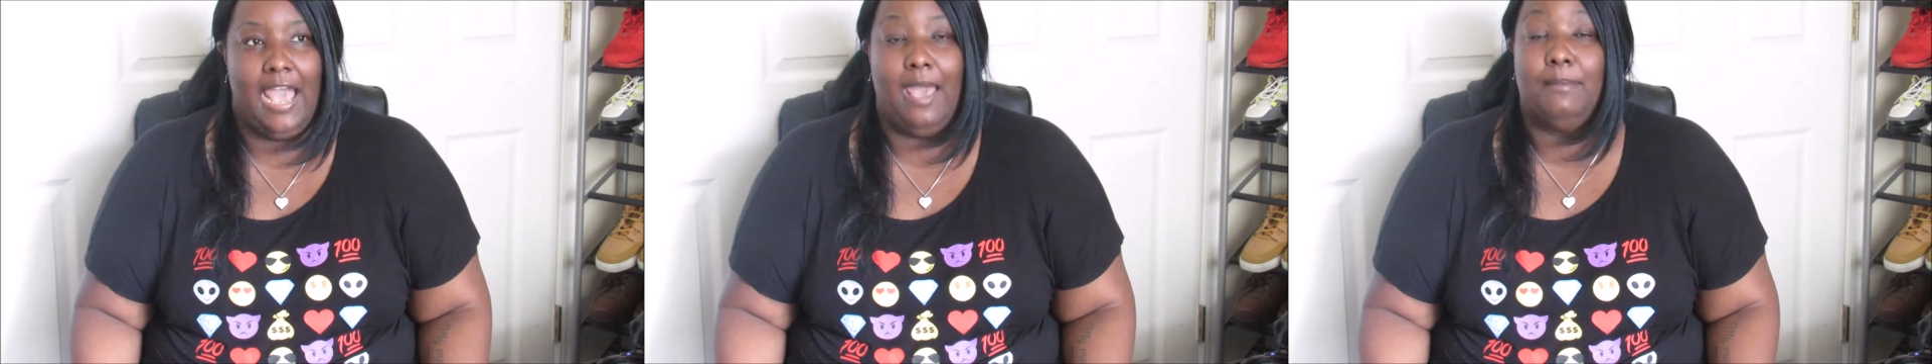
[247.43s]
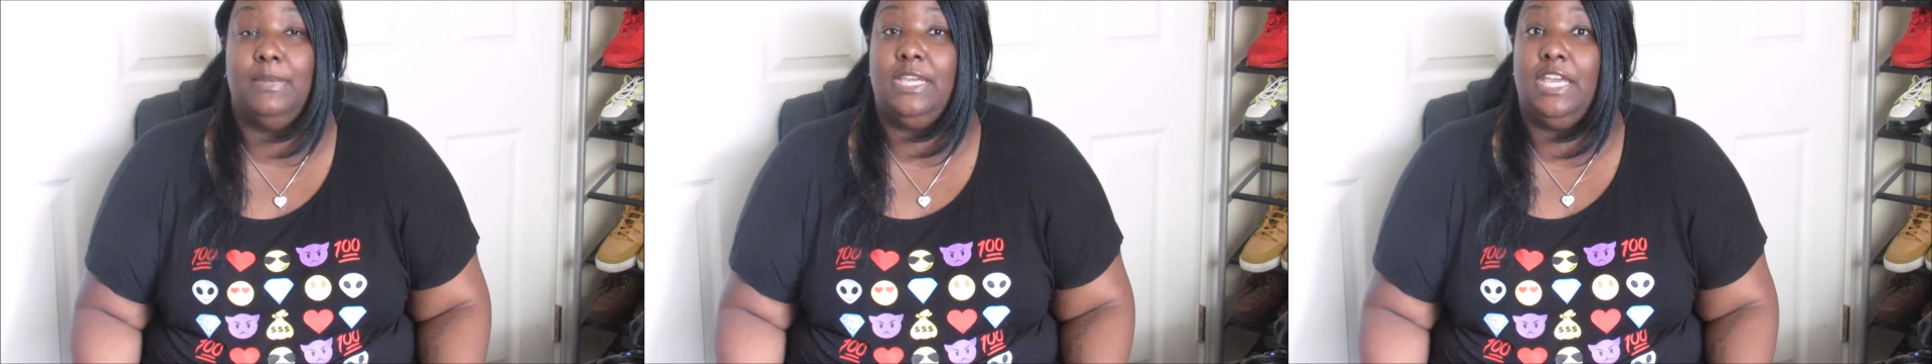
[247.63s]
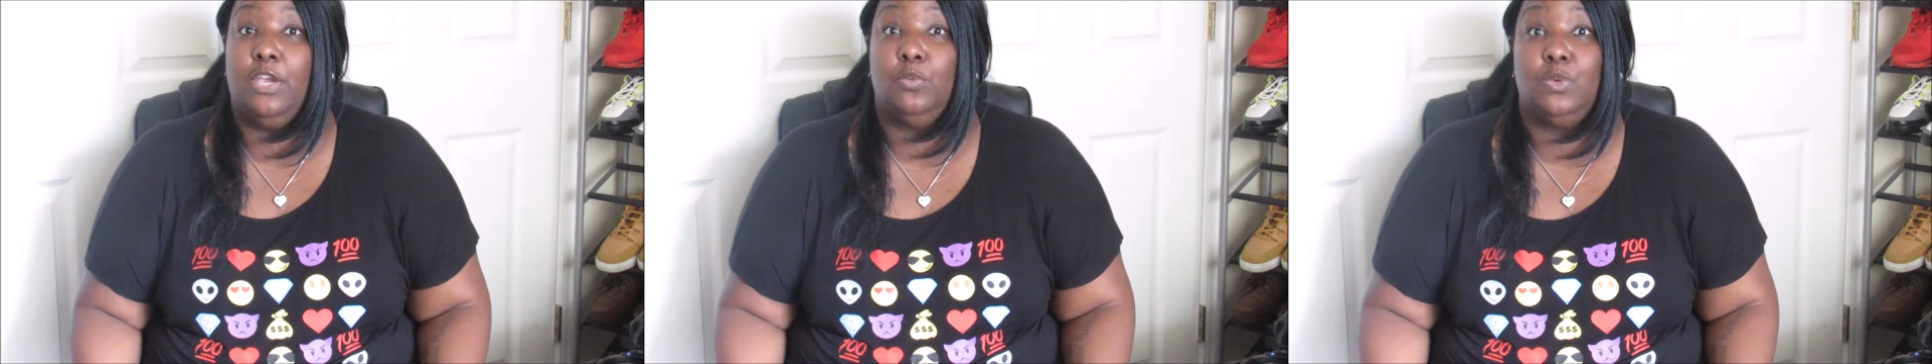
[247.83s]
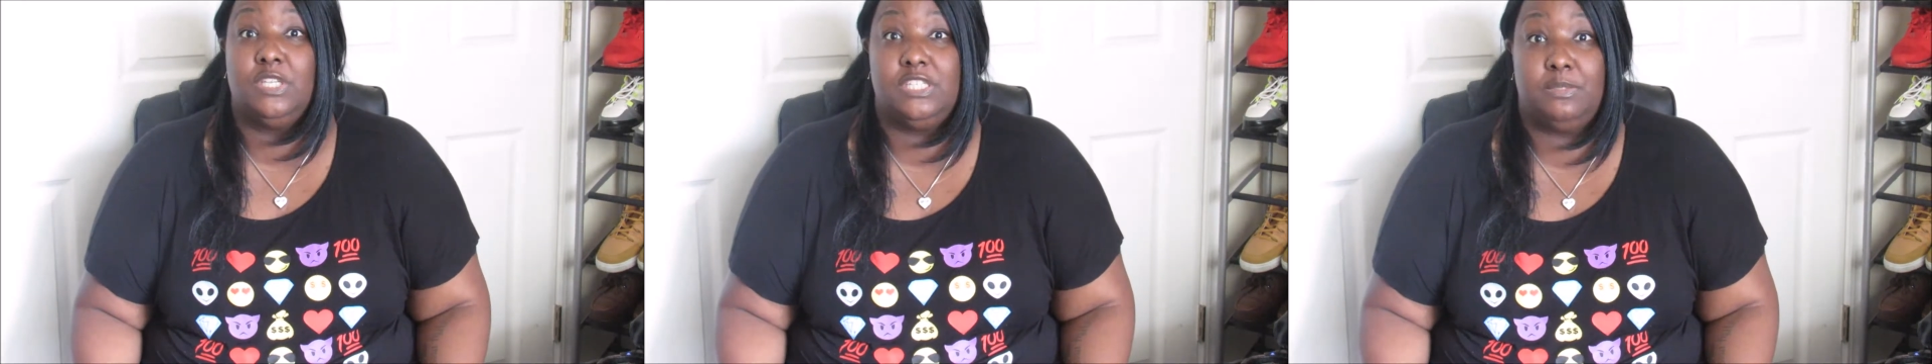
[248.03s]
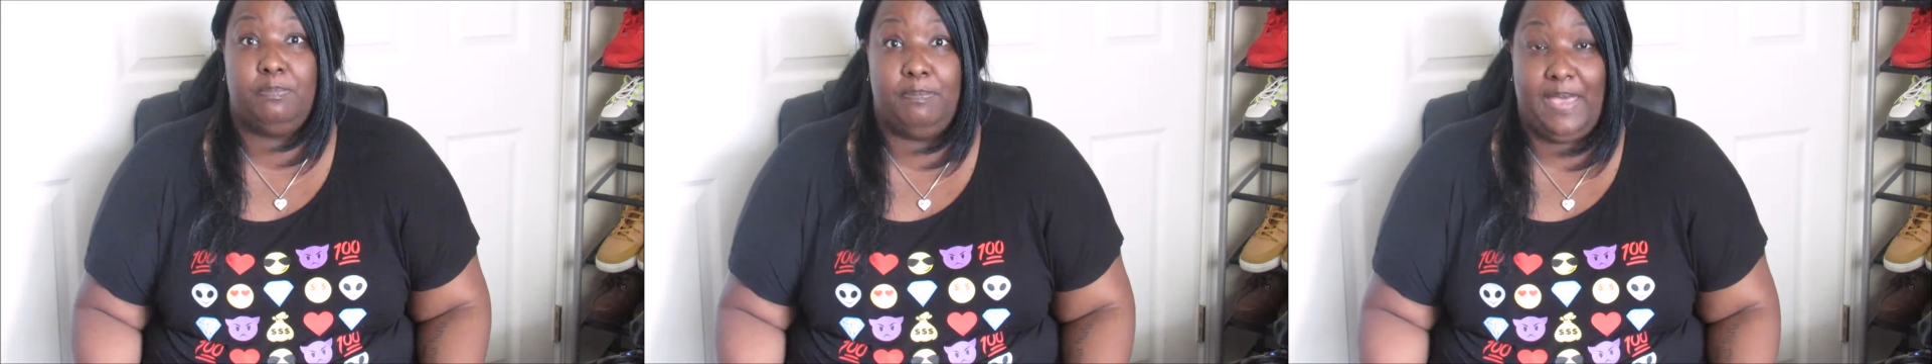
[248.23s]
It
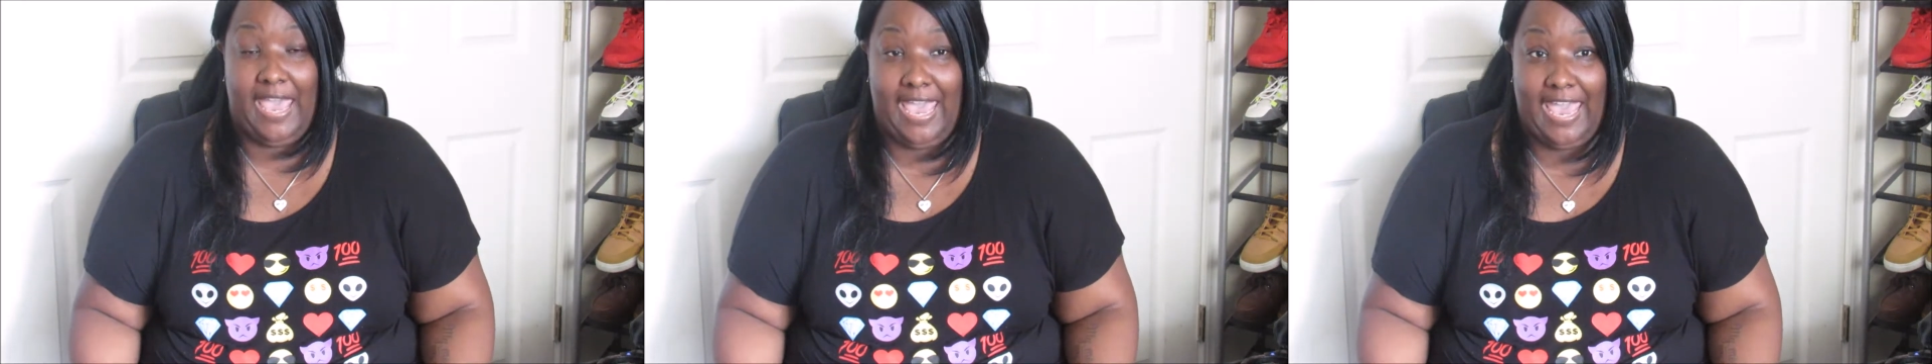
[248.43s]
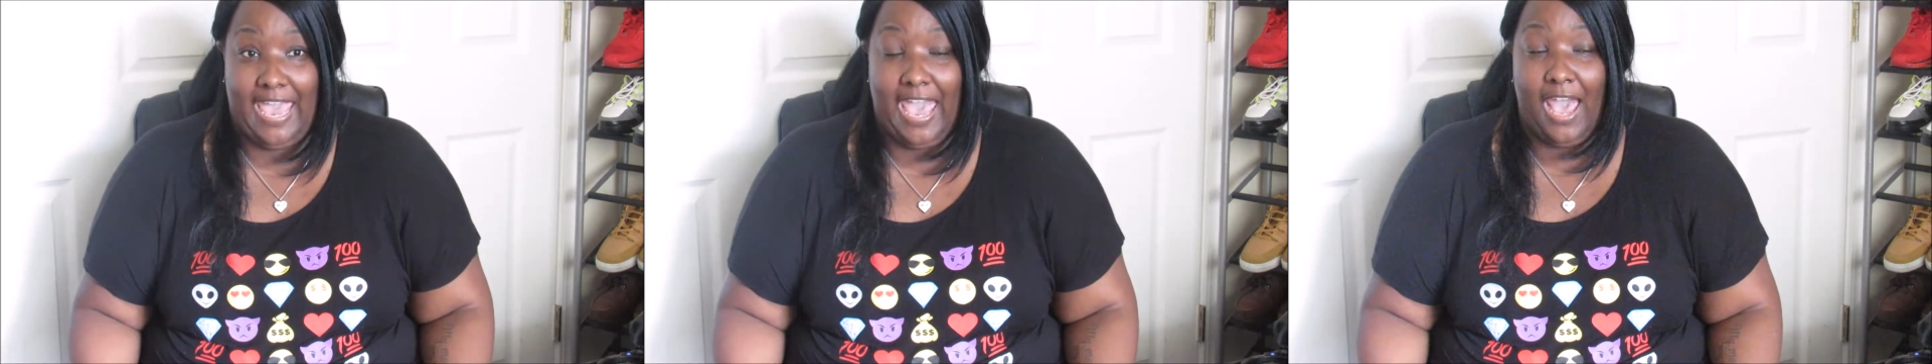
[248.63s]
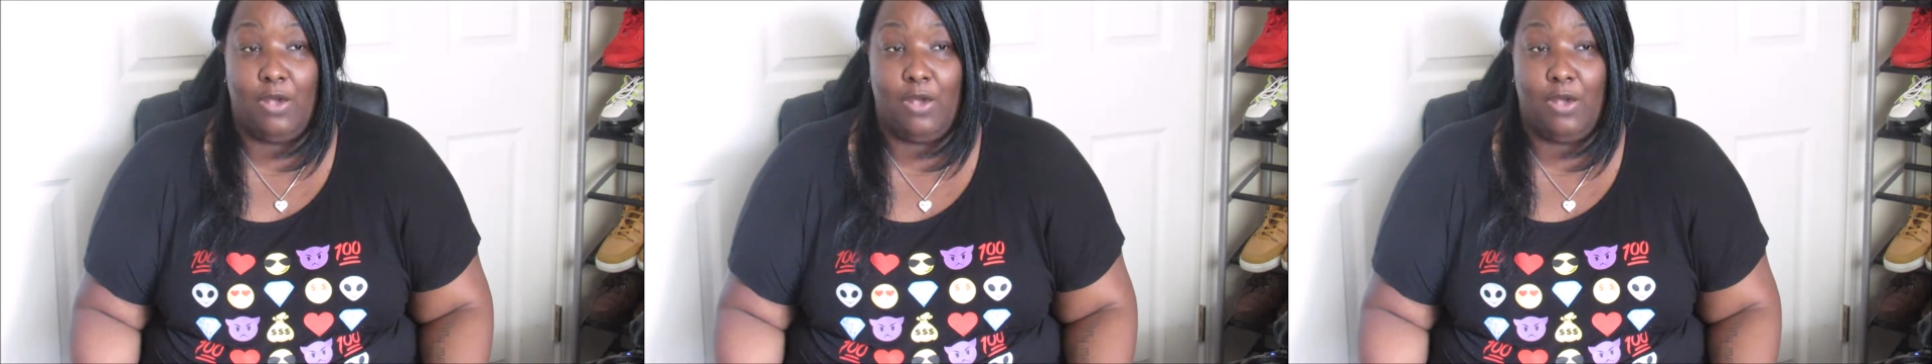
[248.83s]
was bad.